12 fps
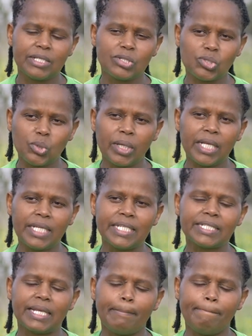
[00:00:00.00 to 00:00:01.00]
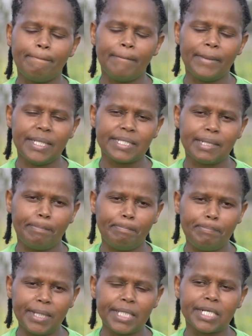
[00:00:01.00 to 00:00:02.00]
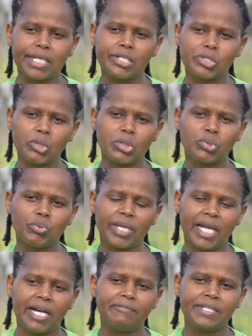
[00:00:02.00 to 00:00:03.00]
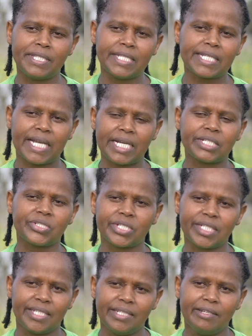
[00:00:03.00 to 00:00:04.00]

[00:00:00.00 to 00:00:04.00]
Soil is a big resource we have in this country,